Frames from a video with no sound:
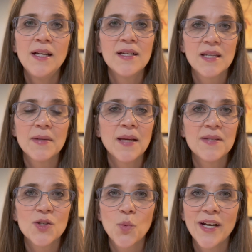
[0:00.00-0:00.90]
Sometimes
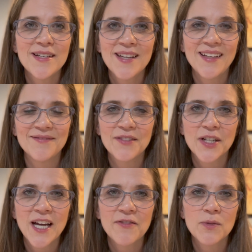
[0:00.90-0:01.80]
it's one and done.
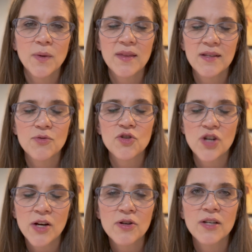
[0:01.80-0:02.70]
Very often with these
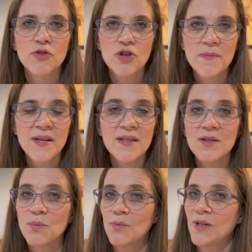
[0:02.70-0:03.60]
regenerative
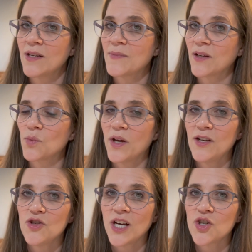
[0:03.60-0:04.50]
treatments, we expect one
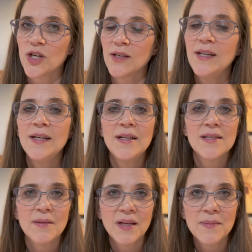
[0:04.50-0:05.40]
injection.
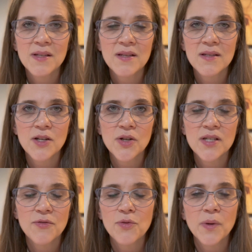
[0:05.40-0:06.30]
Sometimes it's a
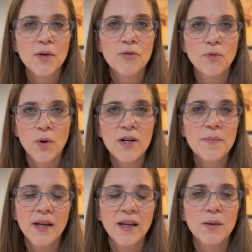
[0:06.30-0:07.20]
series of 3 or 4,
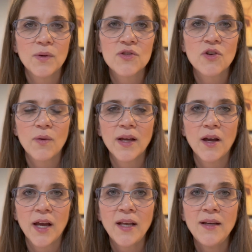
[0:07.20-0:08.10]
depending on what's going
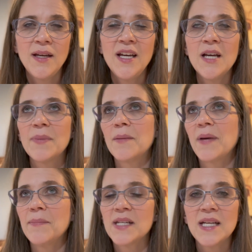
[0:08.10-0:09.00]
on. But
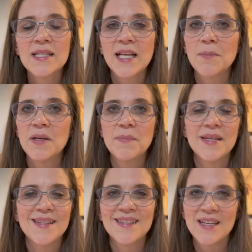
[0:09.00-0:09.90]
peptides like
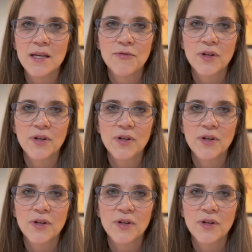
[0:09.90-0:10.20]
BPC, for